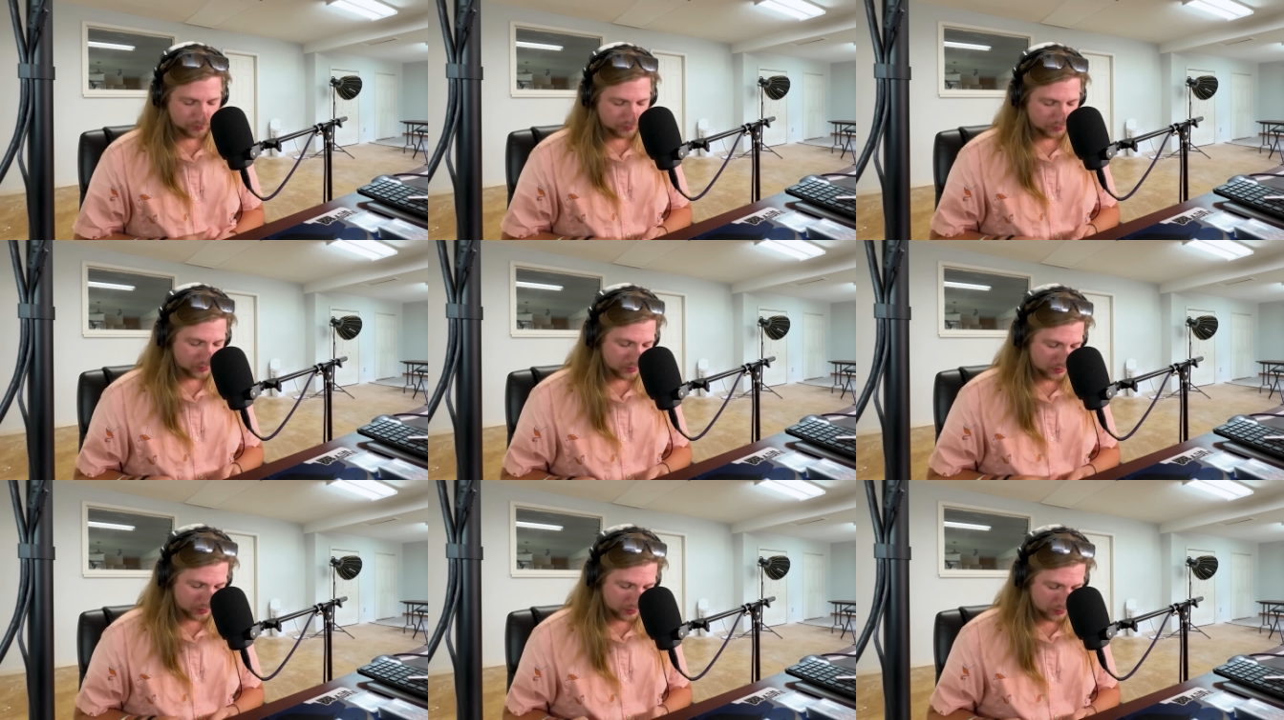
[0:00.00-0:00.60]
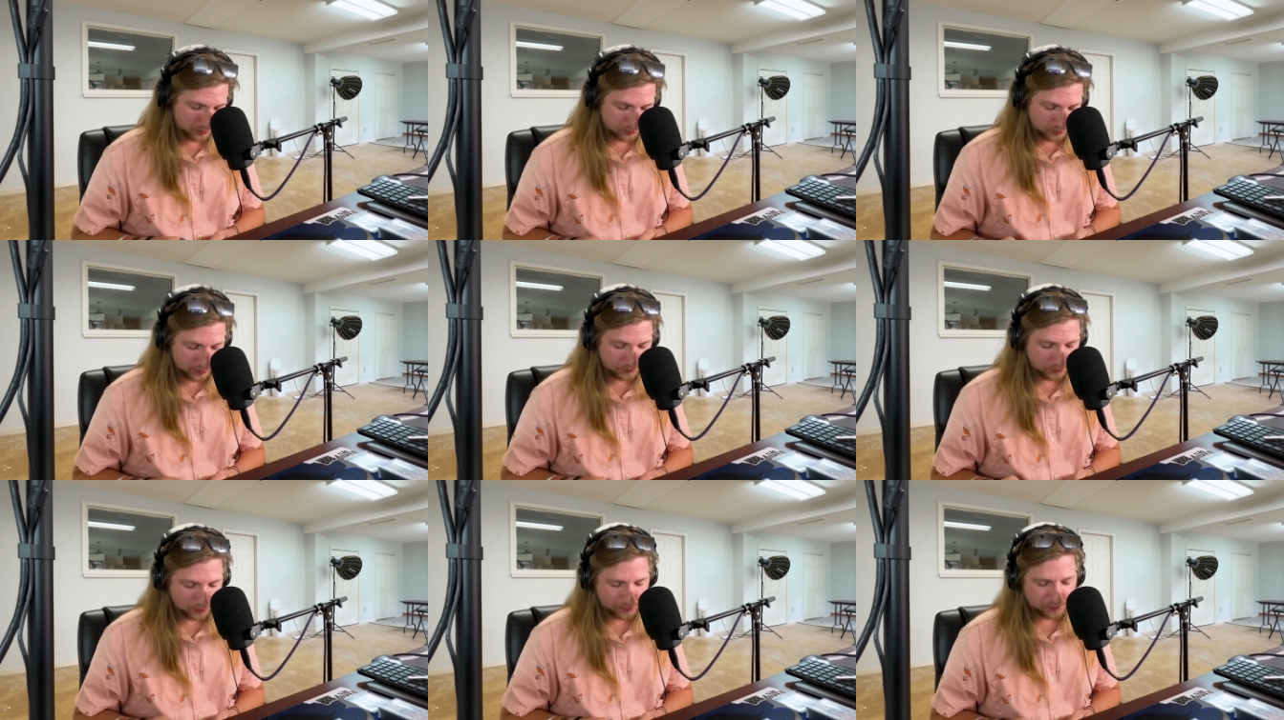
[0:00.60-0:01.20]
One, two, three,
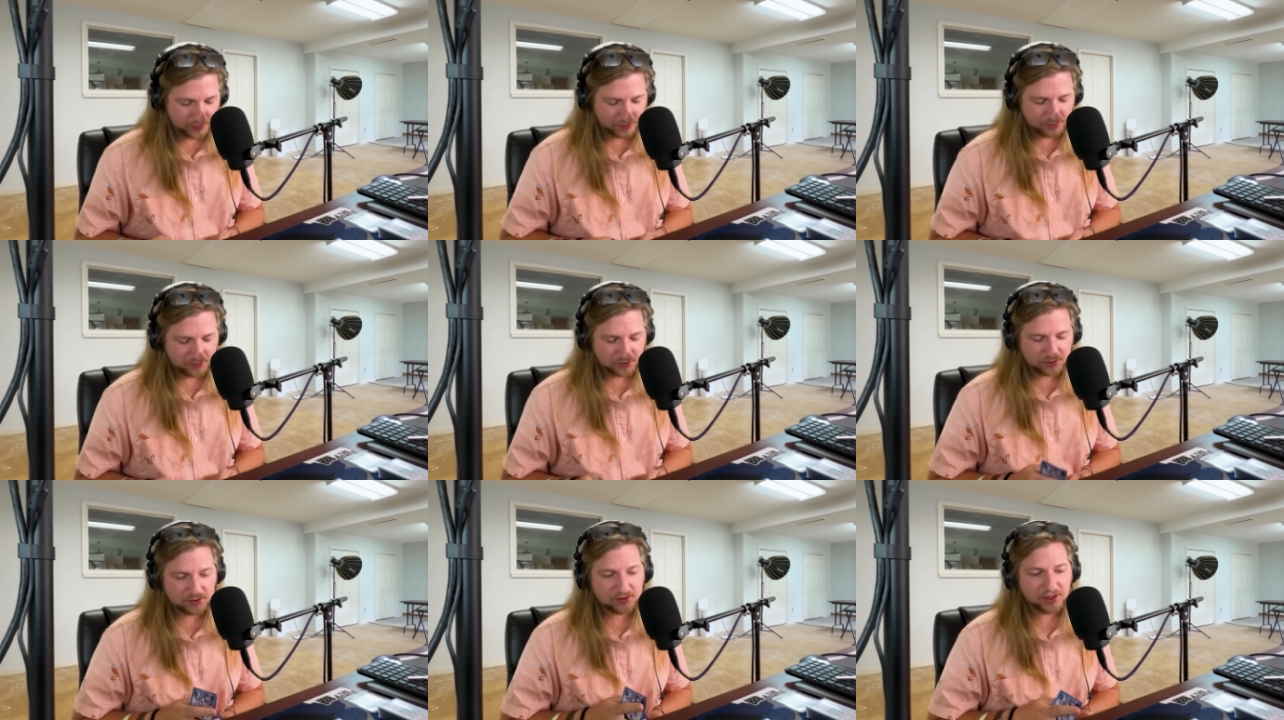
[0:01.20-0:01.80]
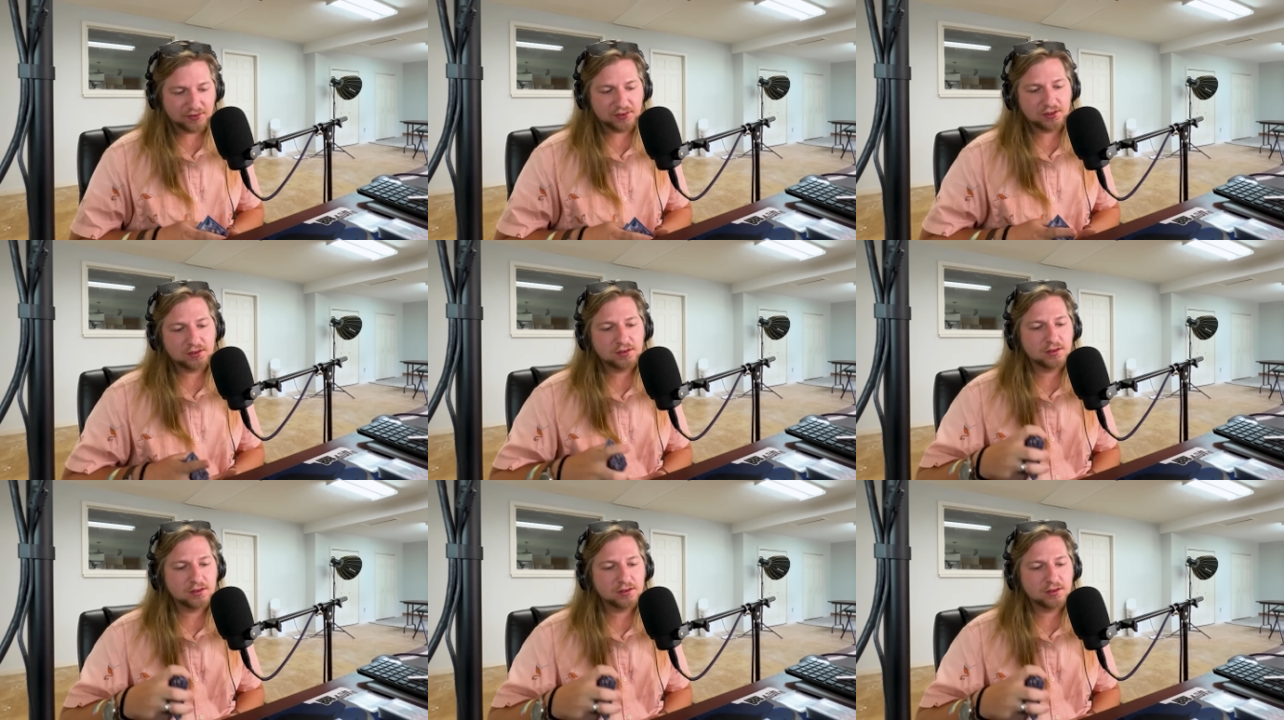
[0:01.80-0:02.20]
four, five, six, seven.